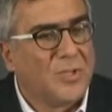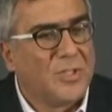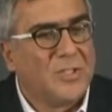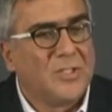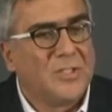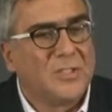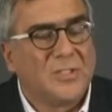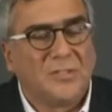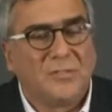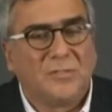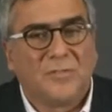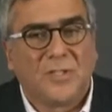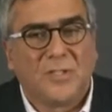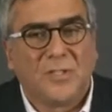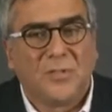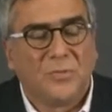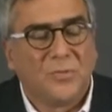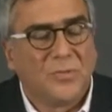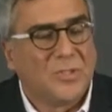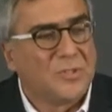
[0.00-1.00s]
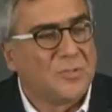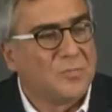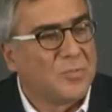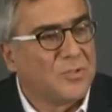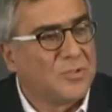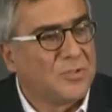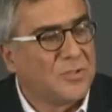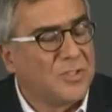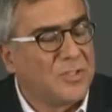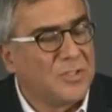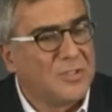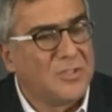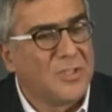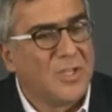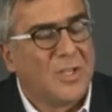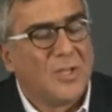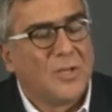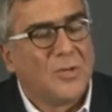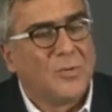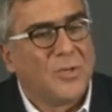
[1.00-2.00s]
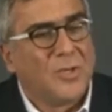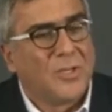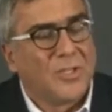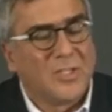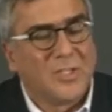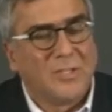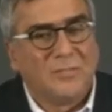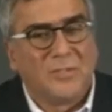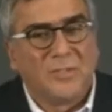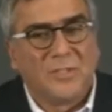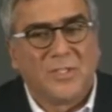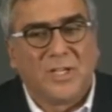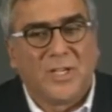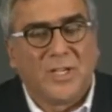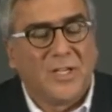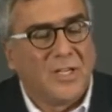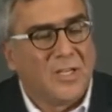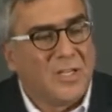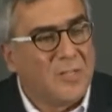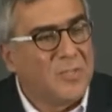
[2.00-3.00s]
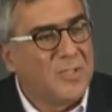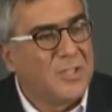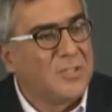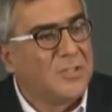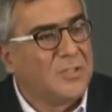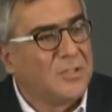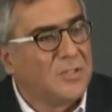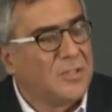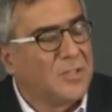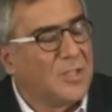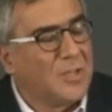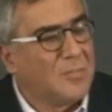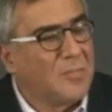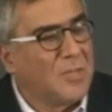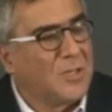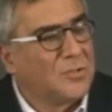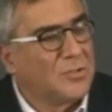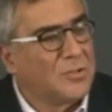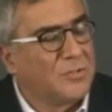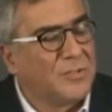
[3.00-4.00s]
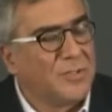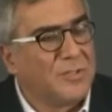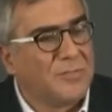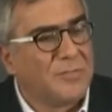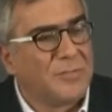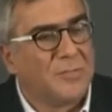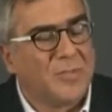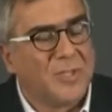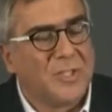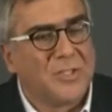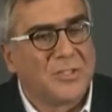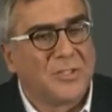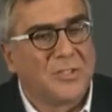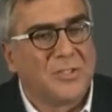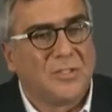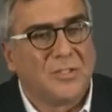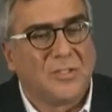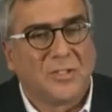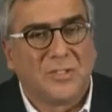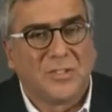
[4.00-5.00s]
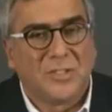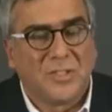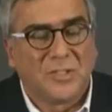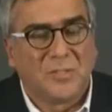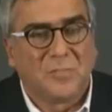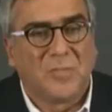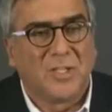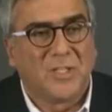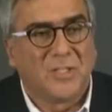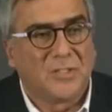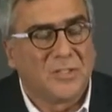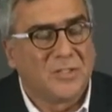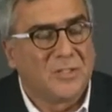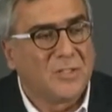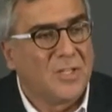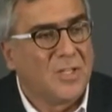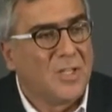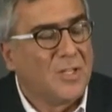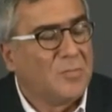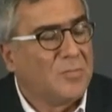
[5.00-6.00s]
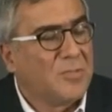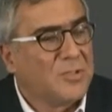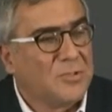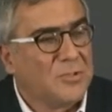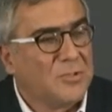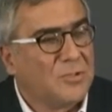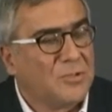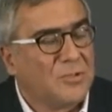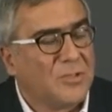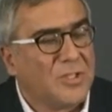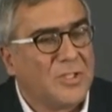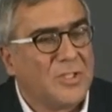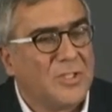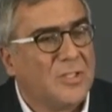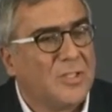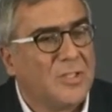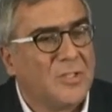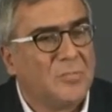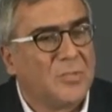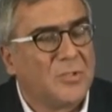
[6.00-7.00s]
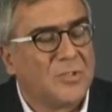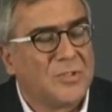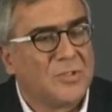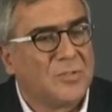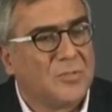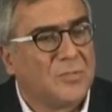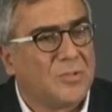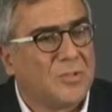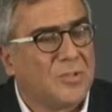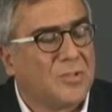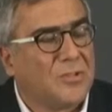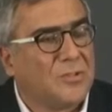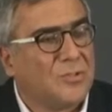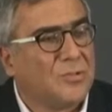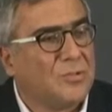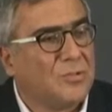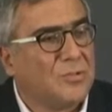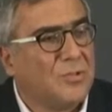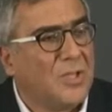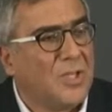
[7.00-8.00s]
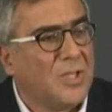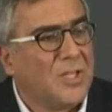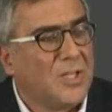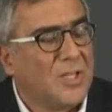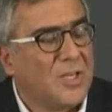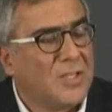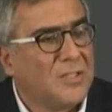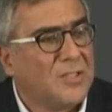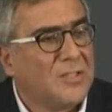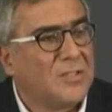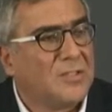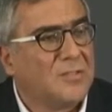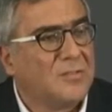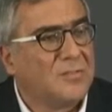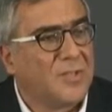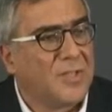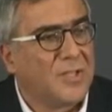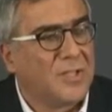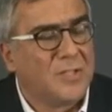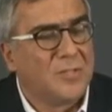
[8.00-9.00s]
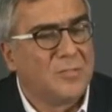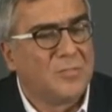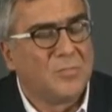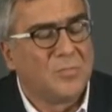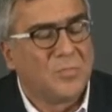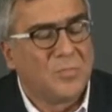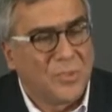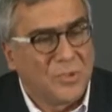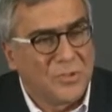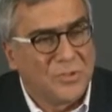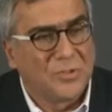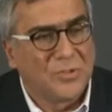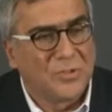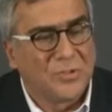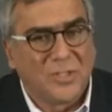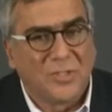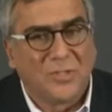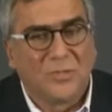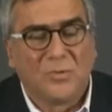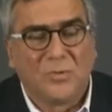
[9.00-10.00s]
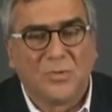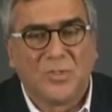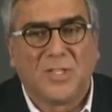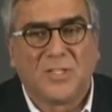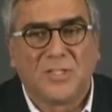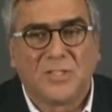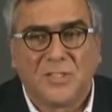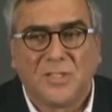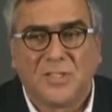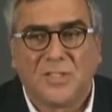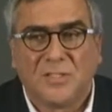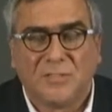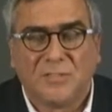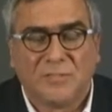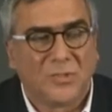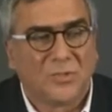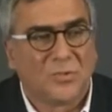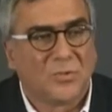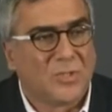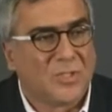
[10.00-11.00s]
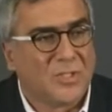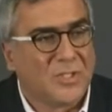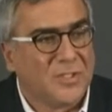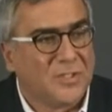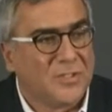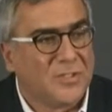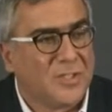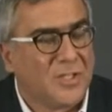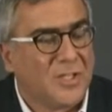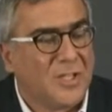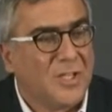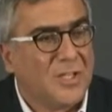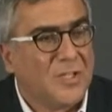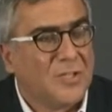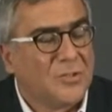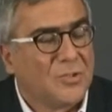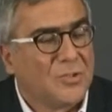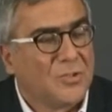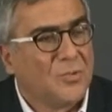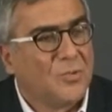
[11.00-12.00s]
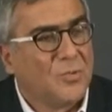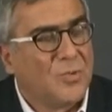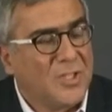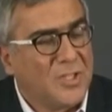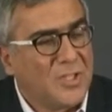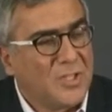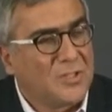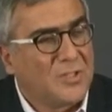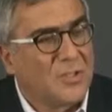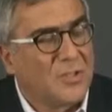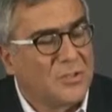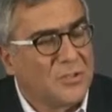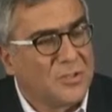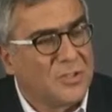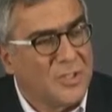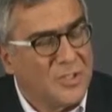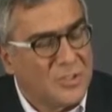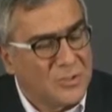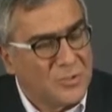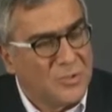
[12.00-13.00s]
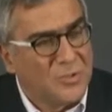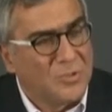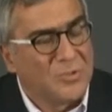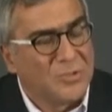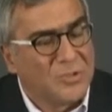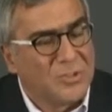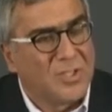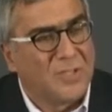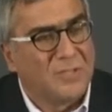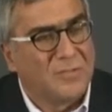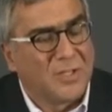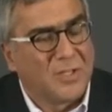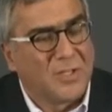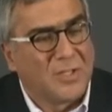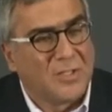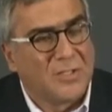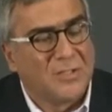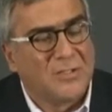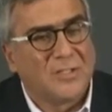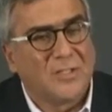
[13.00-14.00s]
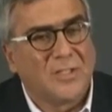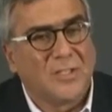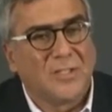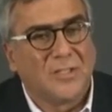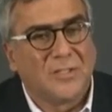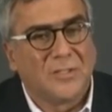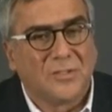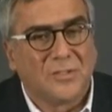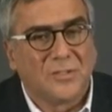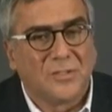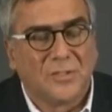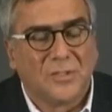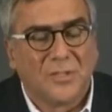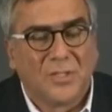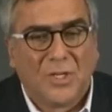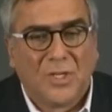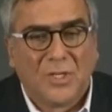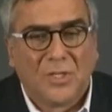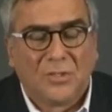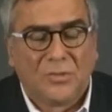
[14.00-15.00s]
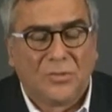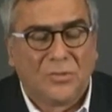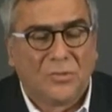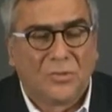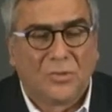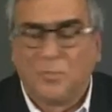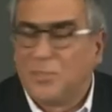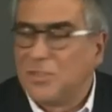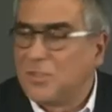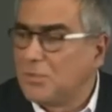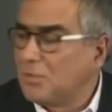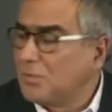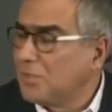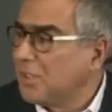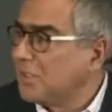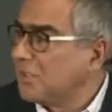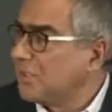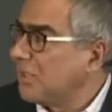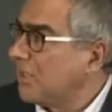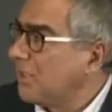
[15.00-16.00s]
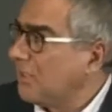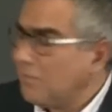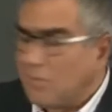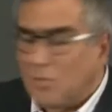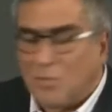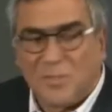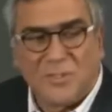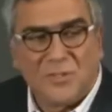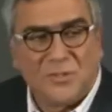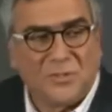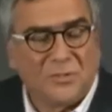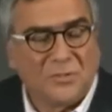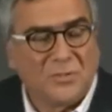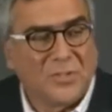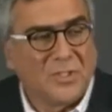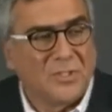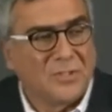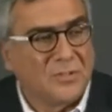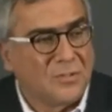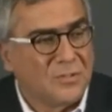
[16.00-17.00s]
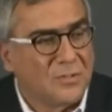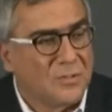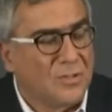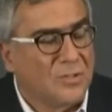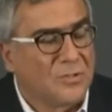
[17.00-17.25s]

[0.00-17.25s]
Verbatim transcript: to identify who this person is. We are given a limited amount of information on each patient, but certainly impossible to identify personally who that individual is. So with that context, with those safeguards, and the Commission d'accès à l'information that